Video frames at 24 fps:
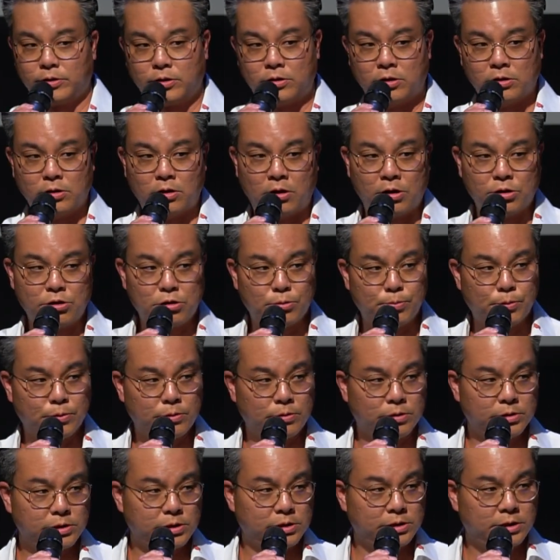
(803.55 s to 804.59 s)
called
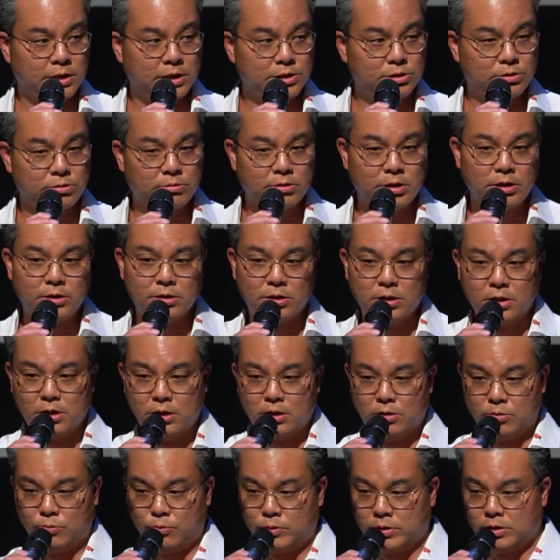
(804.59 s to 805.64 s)
Entrepreneur Success Story,
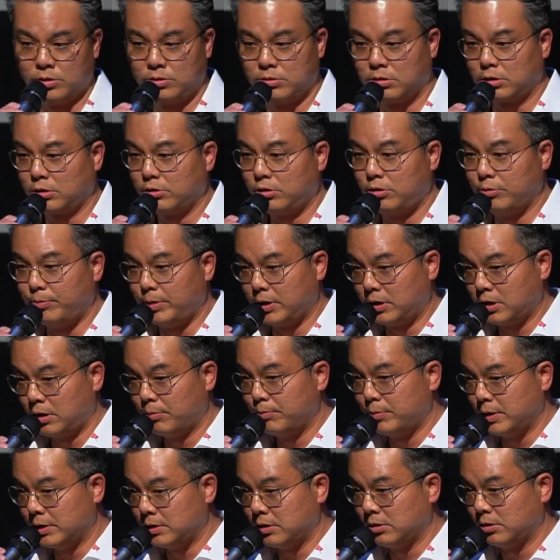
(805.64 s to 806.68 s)
what it took to
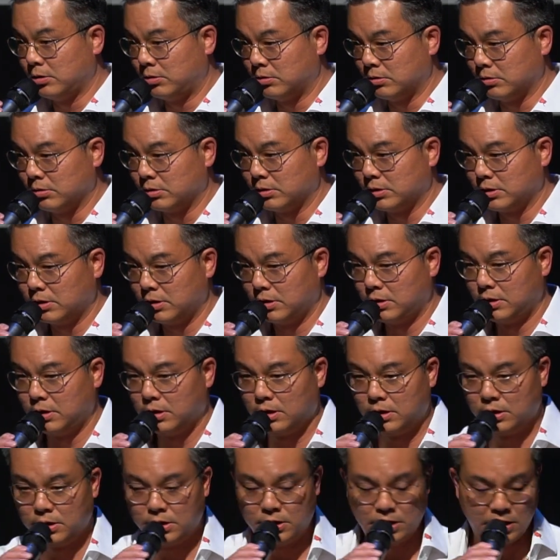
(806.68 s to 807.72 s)
become business owners.
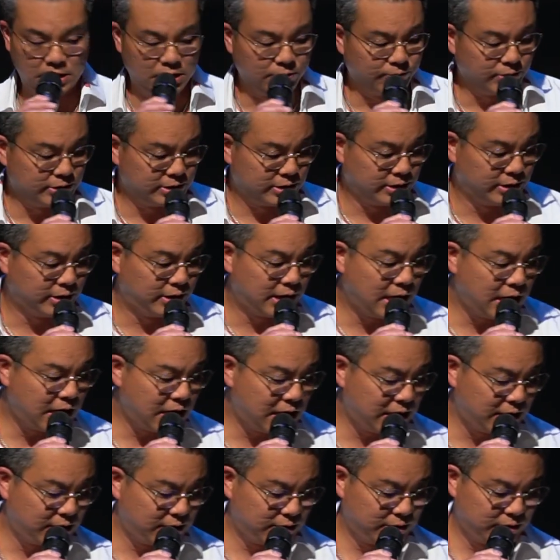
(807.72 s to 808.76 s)
And it was in
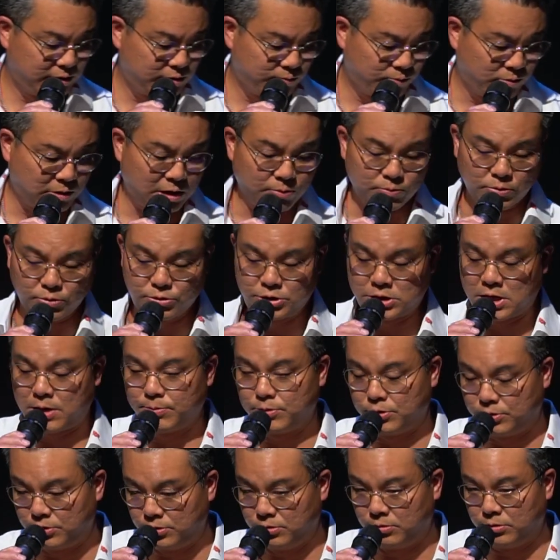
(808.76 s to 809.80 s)
that where I wrote
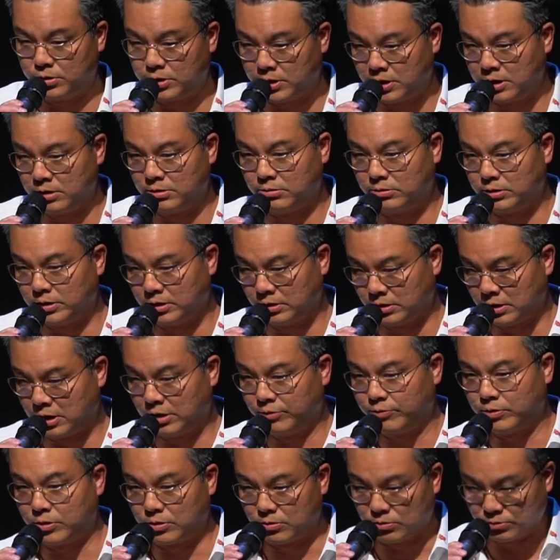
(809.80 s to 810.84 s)
chapter 2 titled In
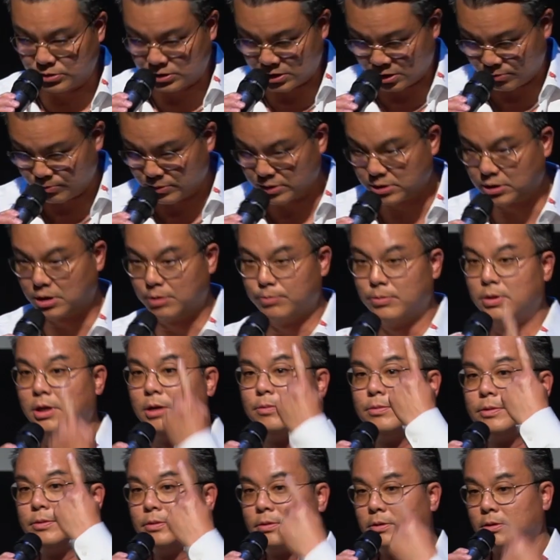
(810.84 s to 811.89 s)
Life What Goes Down Must Come
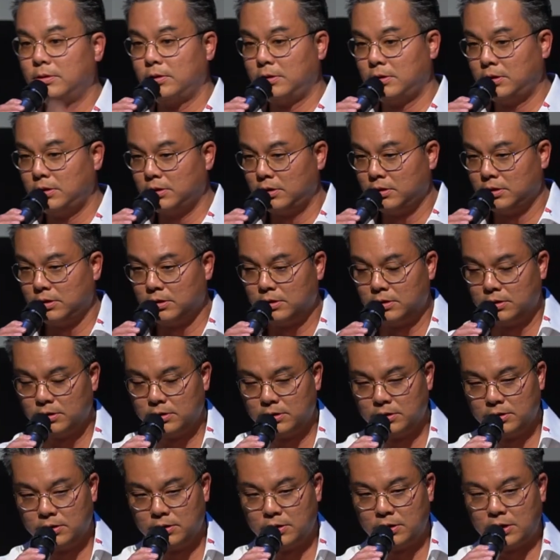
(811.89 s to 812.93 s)
Up.
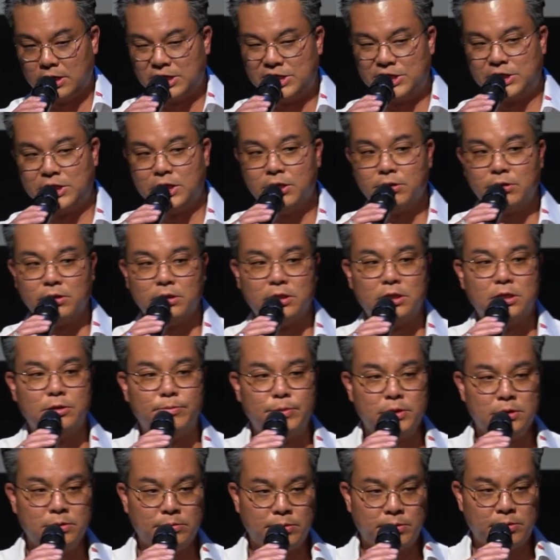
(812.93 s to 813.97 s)
I shared a little
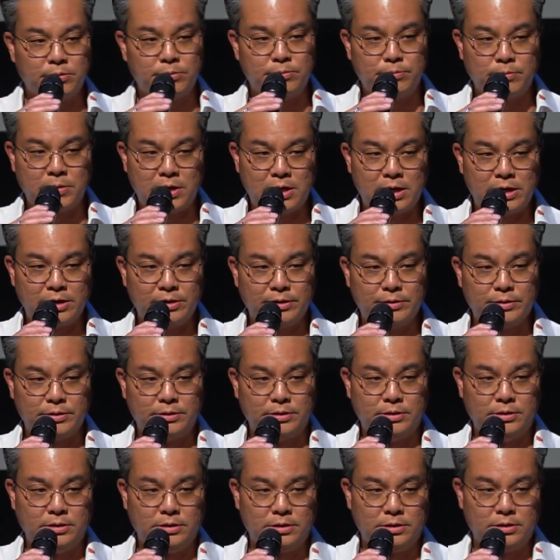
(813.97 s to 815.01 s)
bit about my
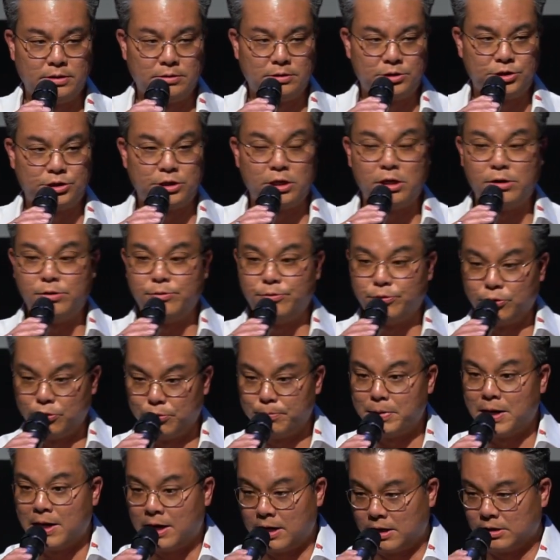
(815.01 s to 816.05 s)
shameful
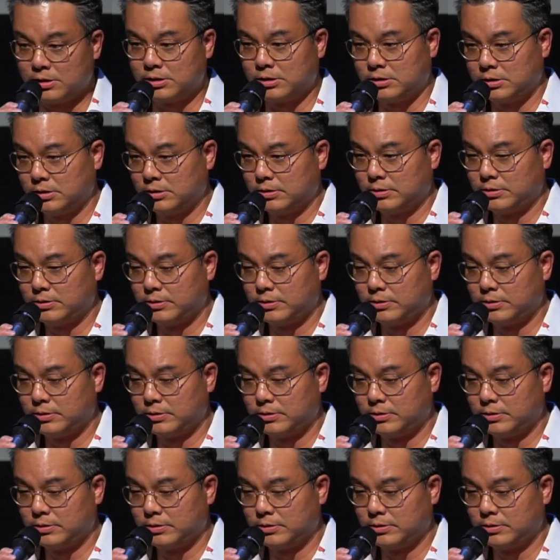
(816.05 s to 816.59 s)
past.